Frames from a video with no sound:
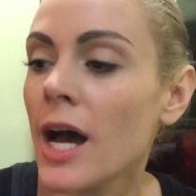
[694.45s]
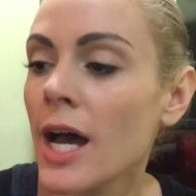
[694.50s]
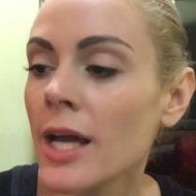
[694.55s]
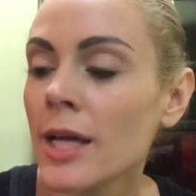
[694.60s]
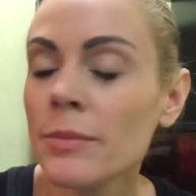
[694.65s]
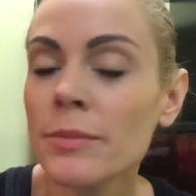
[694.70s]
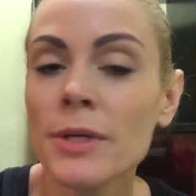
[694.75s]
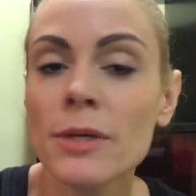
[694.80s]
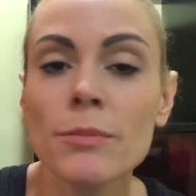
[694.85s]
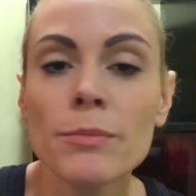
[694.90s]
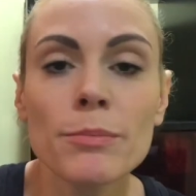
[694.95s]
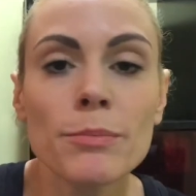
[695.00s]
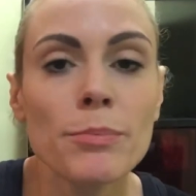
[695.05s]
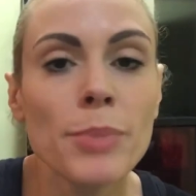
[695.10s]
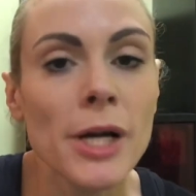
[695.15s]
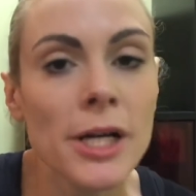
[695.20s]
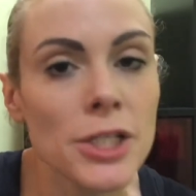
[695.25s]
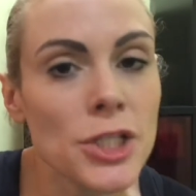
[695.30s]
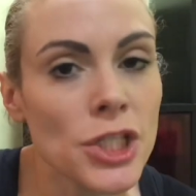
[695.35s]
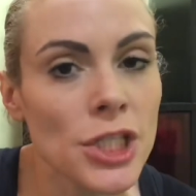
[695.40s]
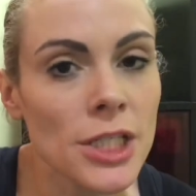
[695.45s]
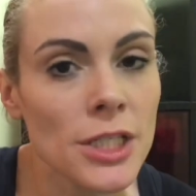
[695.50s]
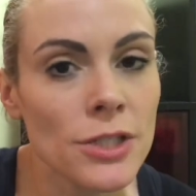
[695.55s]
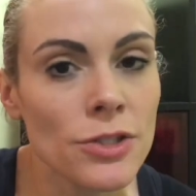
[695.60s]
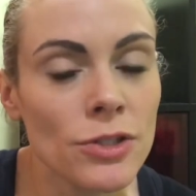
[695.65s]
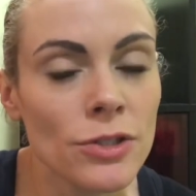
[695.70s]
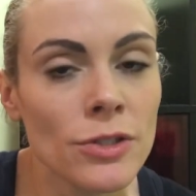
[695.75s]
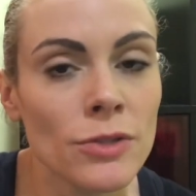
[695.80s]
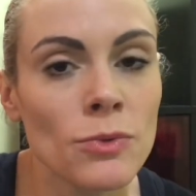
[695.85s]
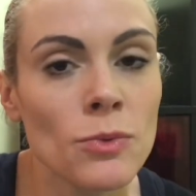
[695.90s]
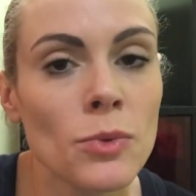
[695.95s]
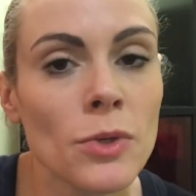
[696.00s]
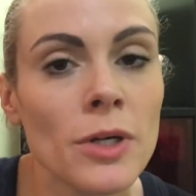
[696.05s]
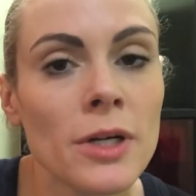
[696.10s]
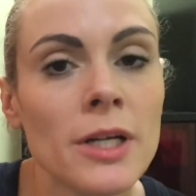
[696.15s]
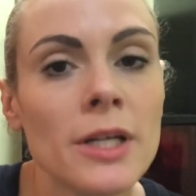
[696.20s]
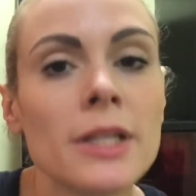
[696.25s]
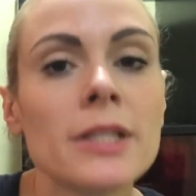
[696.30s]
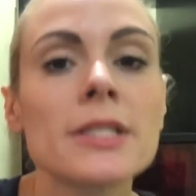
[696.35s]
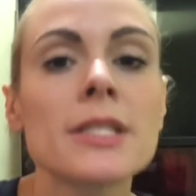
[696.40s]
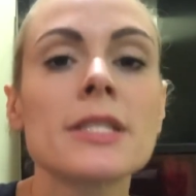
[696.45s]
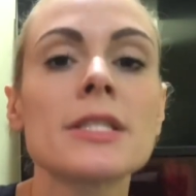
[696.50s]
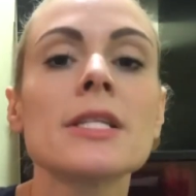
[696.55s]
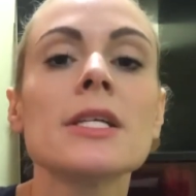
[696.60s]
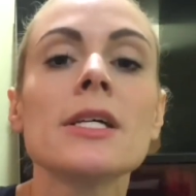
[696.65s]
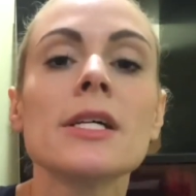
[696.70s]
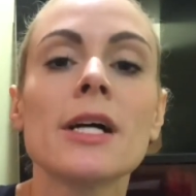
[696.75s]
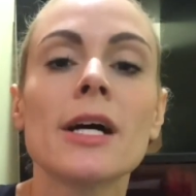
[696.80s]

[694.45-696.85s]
I'm punching certain words,